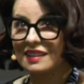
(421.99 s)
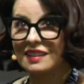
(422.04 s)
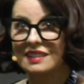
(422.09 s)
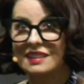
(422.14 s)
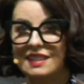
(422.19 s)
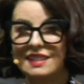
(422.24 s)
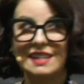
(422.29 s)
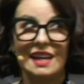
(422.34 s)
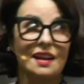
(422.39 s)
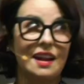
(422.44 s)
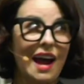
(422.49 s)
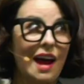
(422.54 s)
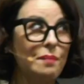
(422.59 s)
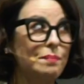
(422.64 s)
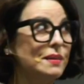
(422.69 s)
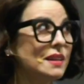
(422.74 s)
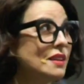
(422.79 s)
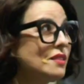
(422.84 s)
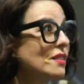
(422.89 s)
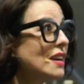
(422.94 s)
Is that
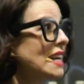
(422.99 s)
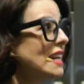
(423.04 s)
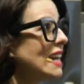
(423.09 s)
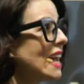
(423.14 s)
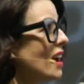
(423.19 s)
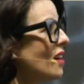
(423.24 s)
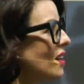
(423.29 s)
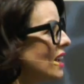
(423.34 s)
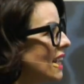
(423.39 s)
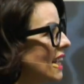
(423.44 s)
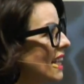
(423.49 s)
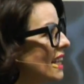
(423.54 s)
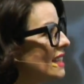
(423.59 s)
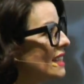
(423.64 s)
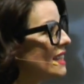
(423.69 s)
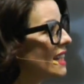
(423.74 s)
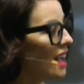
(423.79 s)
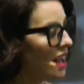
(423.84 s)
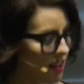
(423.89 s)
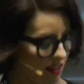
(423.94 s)
happening right now? I can't
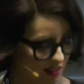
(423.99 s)
tell.